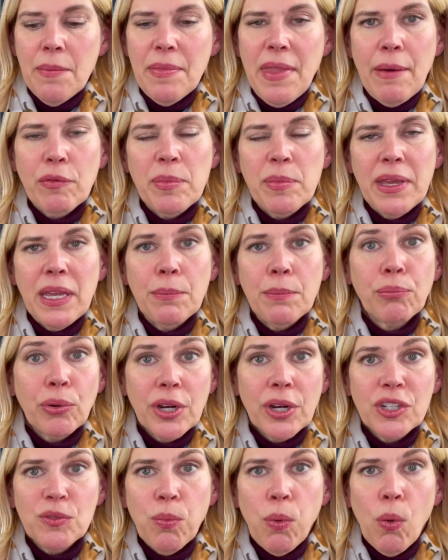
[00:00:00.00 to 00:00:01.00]
That would be
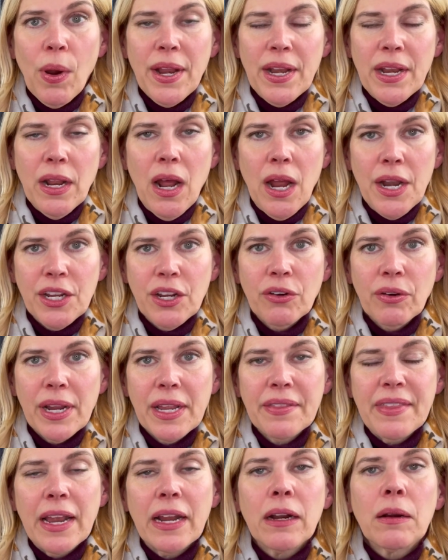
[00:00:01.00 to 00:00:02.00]
Bridgepoint and Hunting
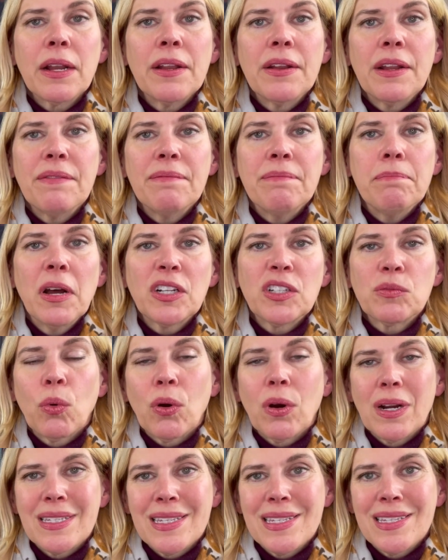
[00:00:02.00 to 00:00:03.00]
Creek. They are in a much
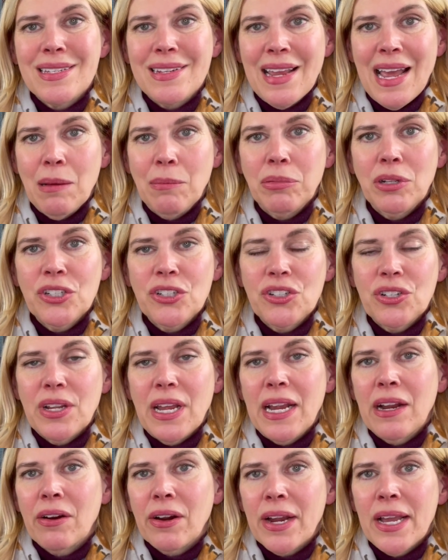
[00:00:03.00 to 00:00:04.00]
more established
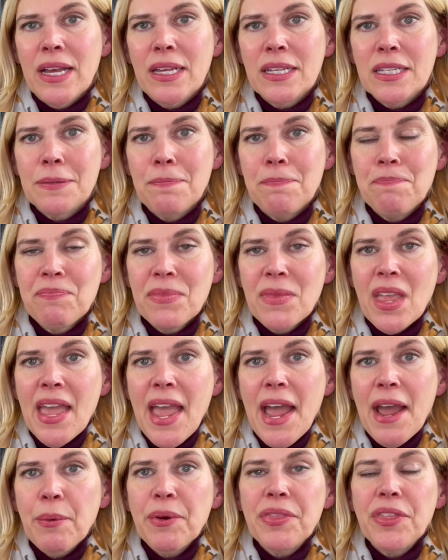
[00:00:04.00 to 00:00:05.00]
areas,
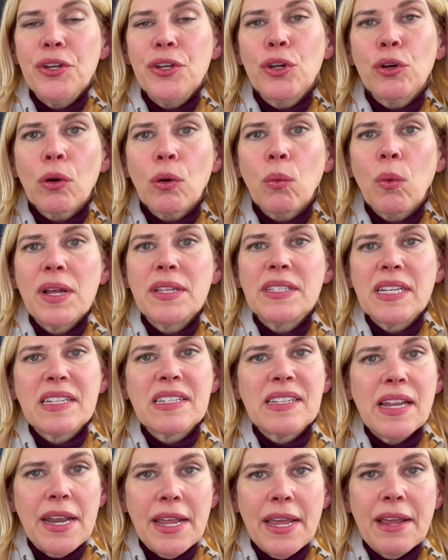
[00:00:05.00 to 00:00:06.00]
with the newer ones
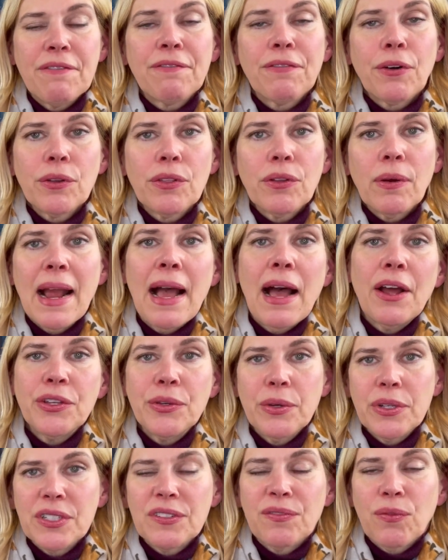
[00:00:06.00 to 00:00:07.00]
extending further out
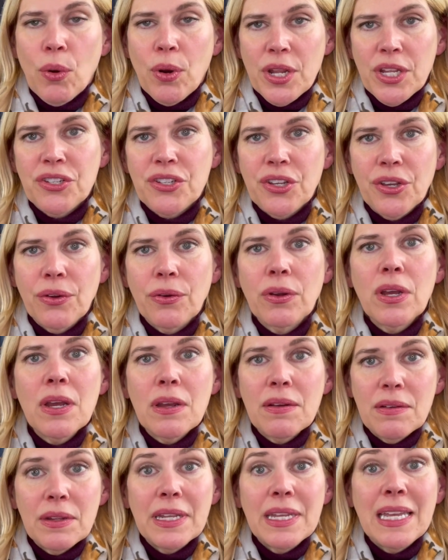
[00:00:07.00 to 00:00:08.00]
US 42
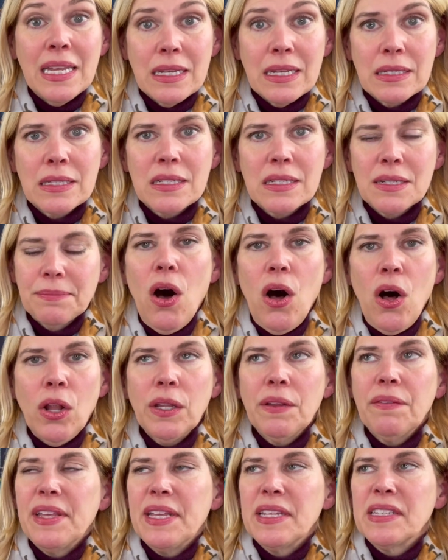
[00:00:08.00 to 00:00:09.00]
east.
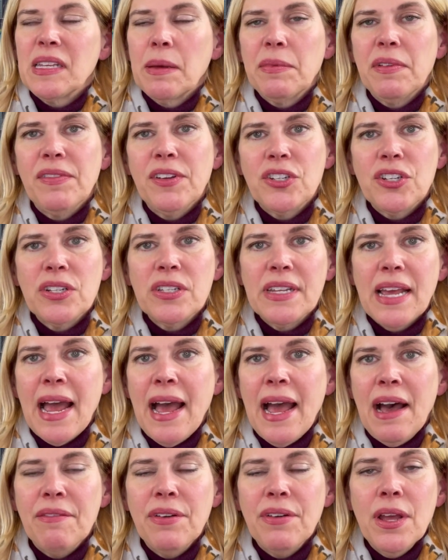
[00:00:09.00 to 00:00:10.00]
All of these subdivisions
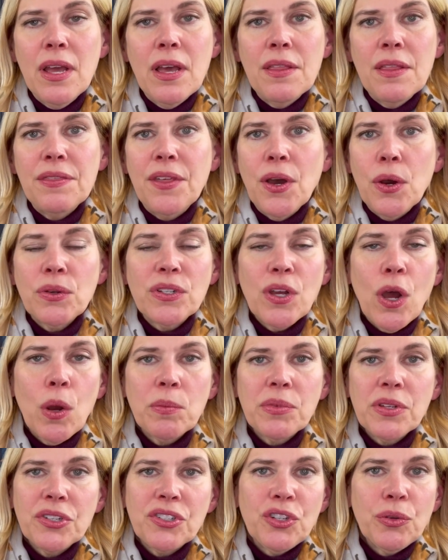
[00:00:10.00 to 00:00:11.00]
have those
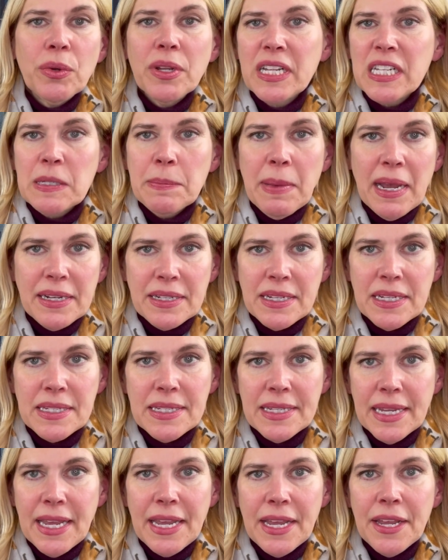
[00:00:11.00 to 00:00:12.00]
homes that you would expect to
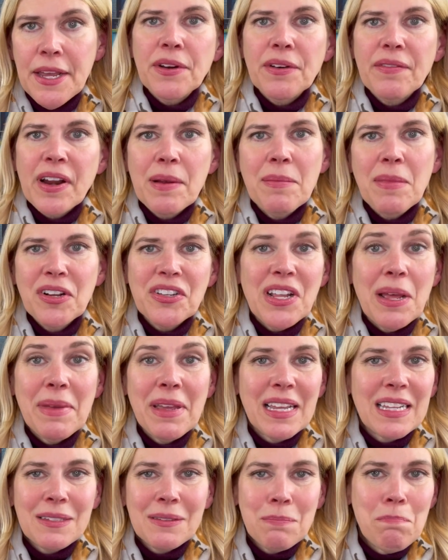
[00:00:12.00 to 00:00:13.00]
see. They're very much that
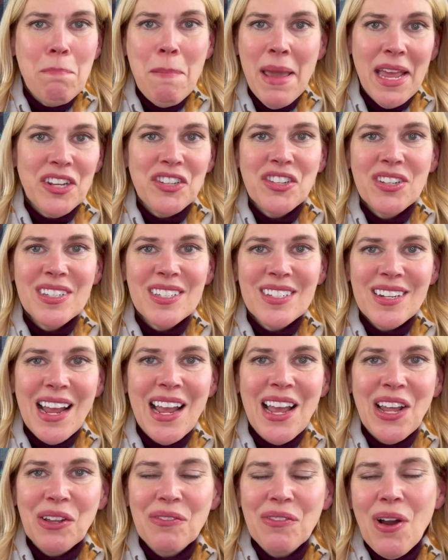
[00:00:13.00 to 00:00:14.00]
mixed mansion
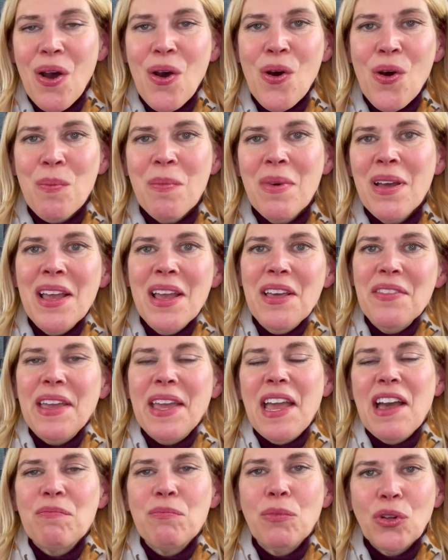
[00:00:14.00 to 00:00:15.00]
style of home. They
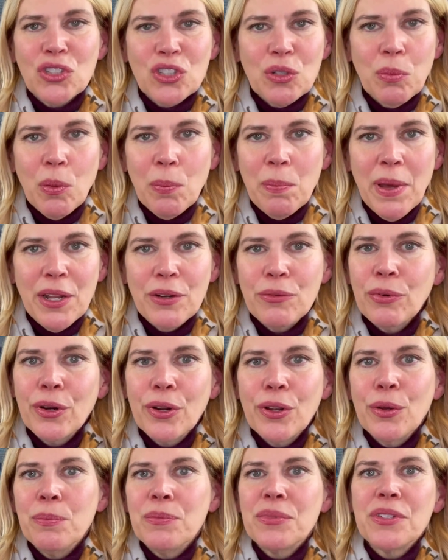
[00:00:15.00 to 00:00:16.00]
have multiple
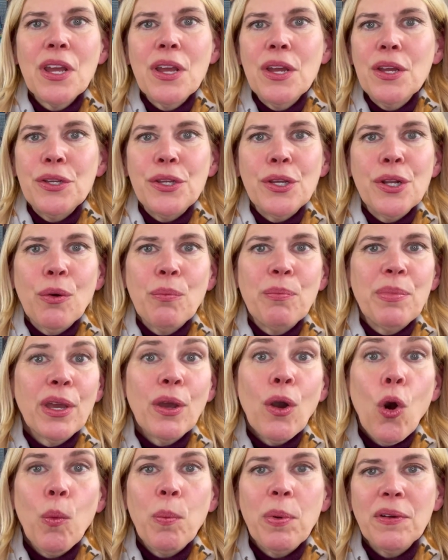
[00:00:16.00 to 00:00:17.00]
bedrooms, big
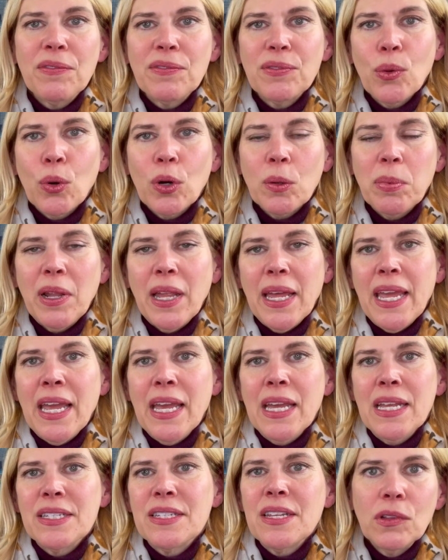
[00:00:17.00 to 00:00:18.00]
open floor
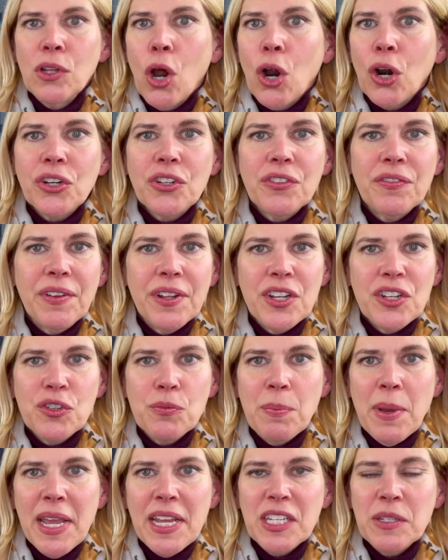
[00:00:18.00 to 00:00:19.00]
plans, large
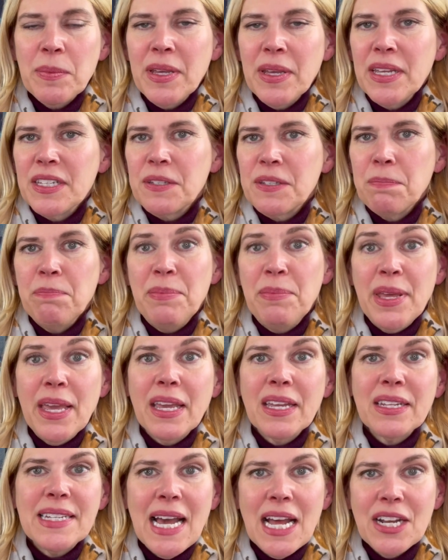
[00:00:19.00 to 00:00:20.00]
finished basements,
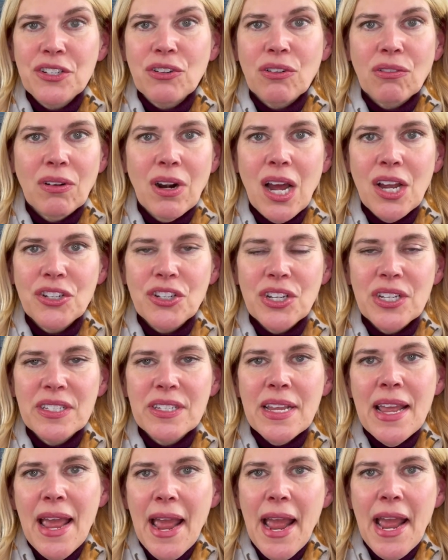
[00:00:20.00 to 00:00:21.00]
big attached garages.
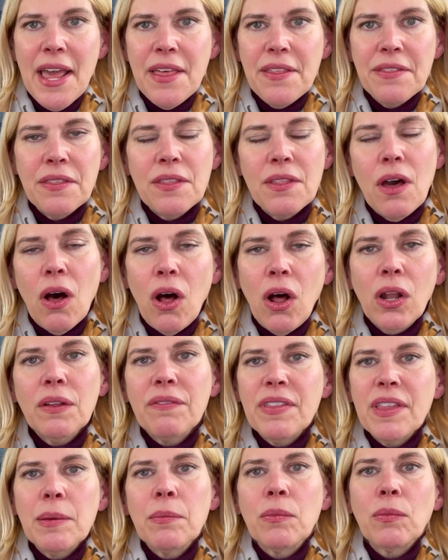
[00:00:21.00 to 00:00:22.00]
And all
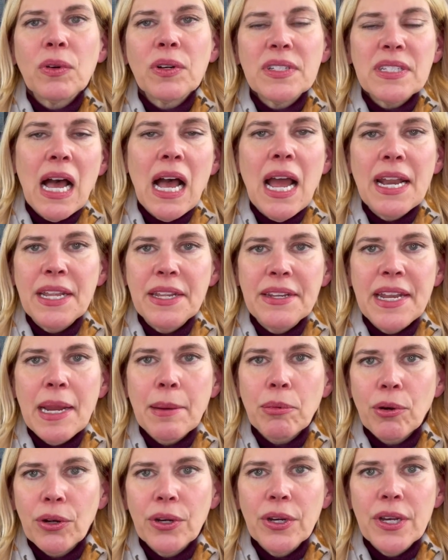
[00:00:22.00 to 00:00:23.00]
of them reside in
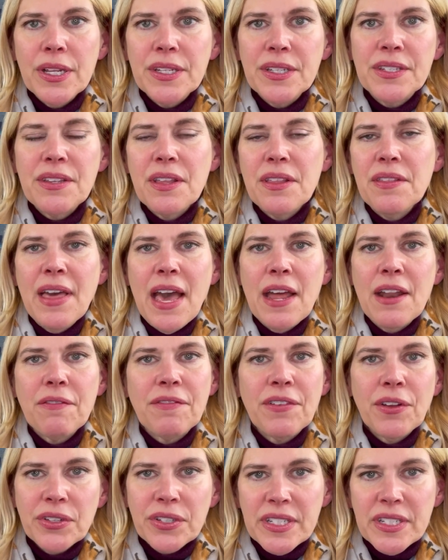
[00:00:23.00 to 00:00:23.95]
neighborhoods that feel